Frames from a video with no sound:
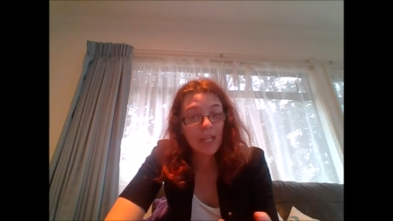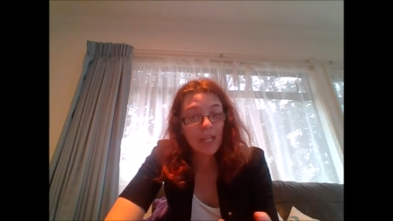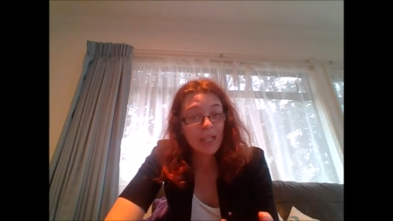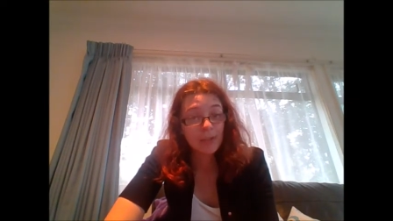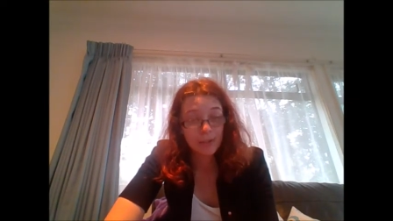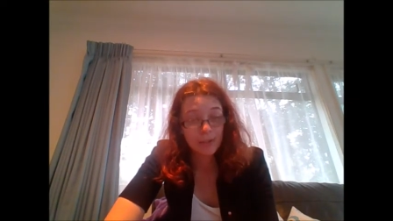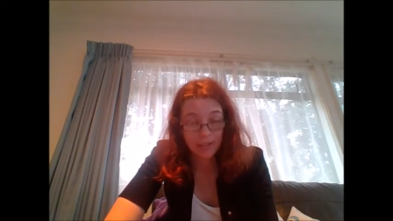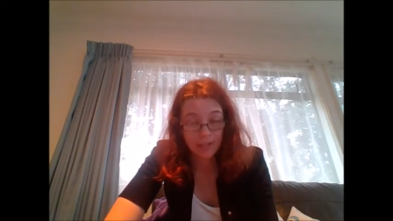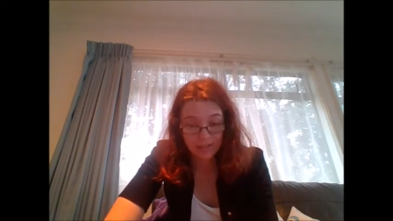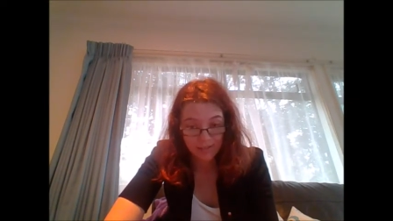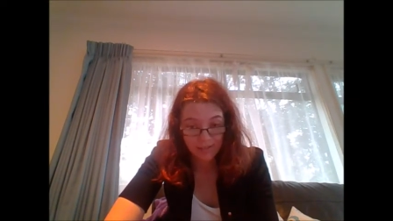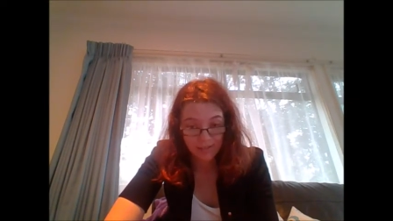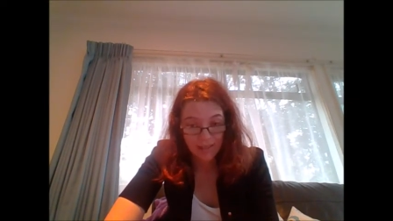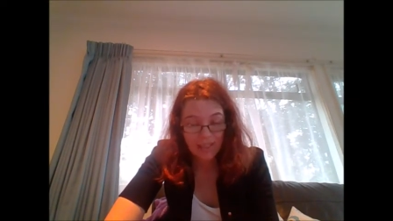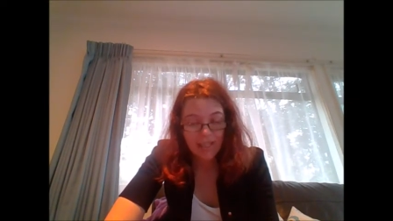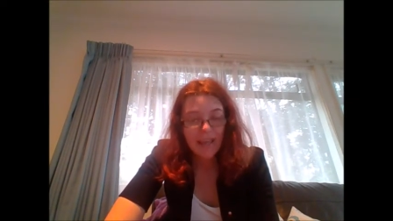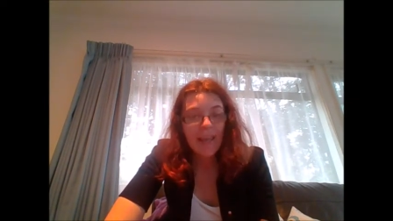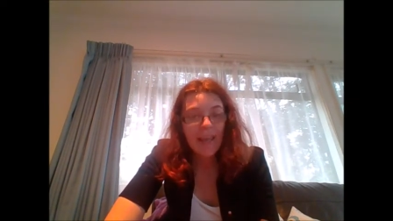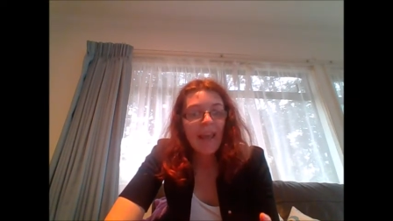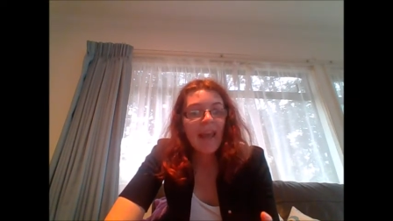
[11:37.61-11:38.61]
and trust.
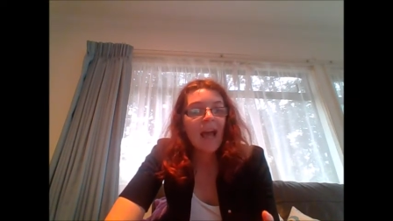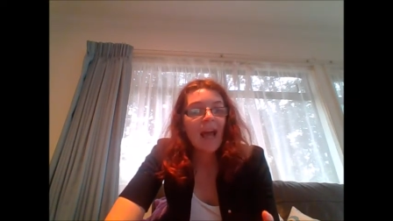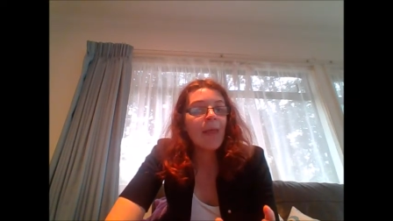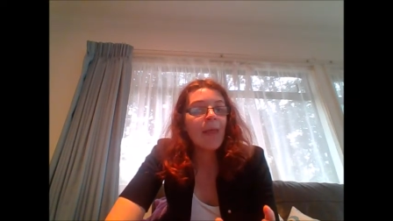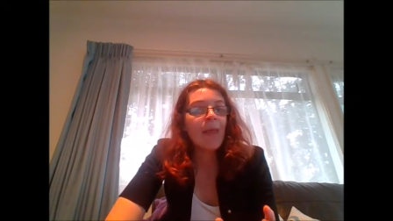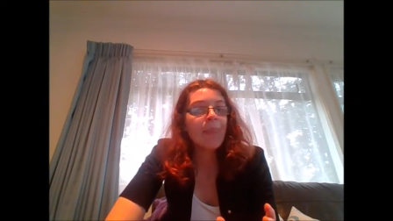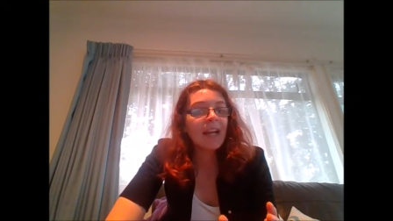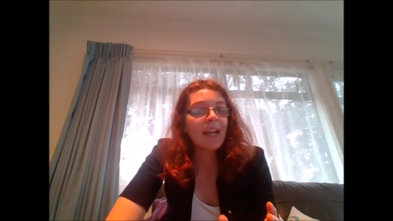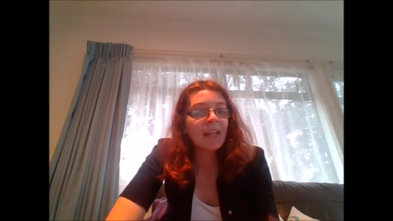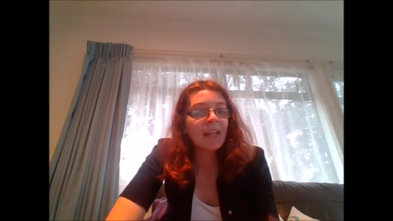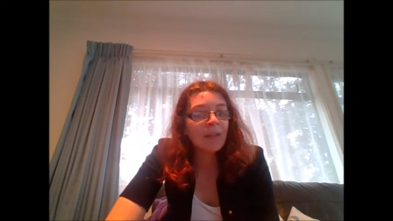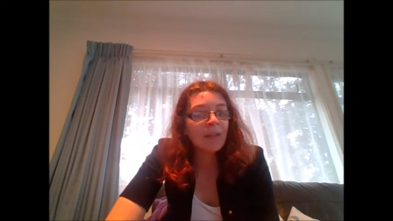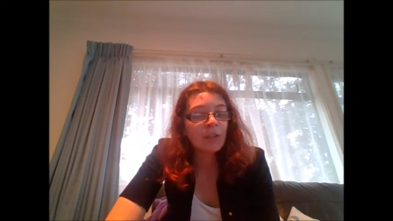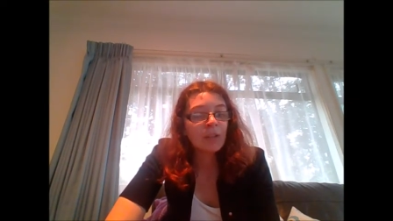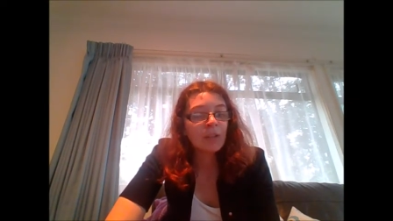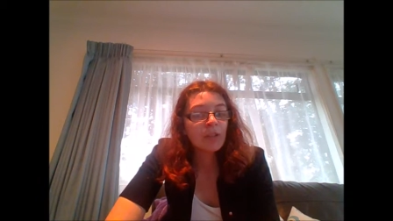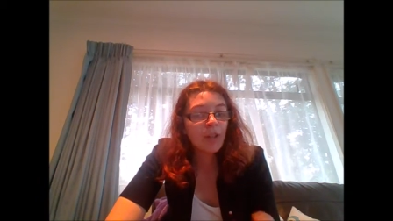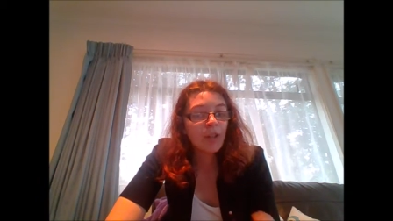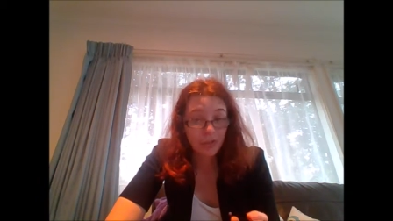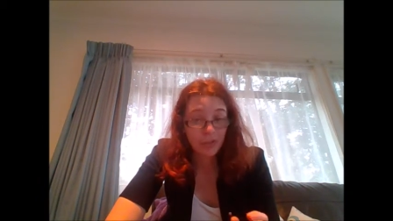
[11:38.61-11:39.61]
And they love
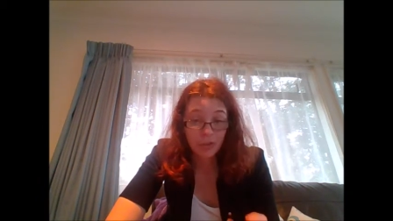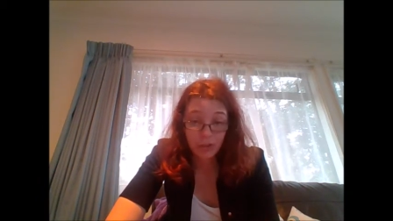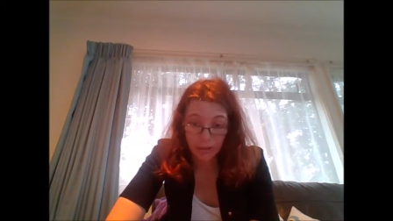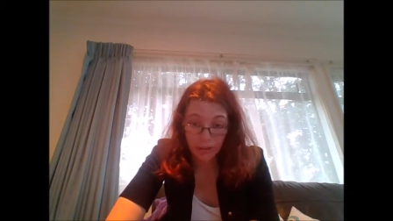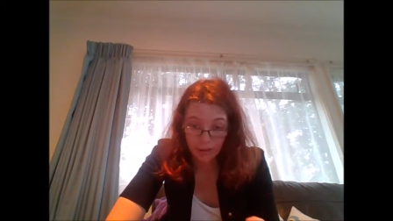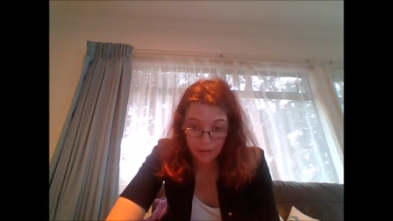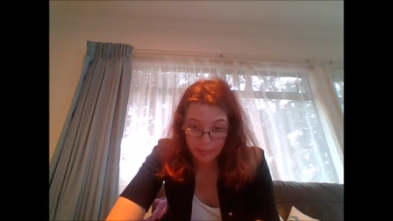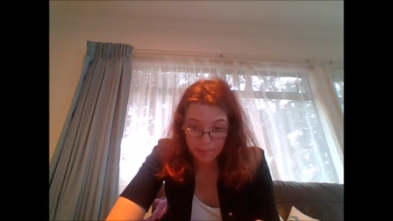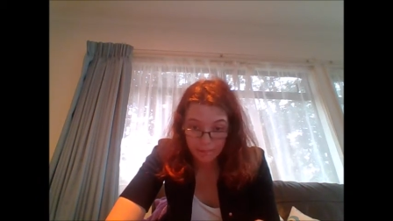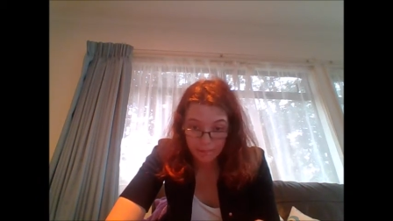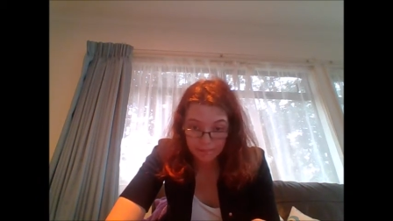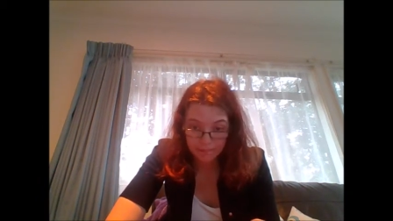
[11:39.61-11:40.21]
and trust you.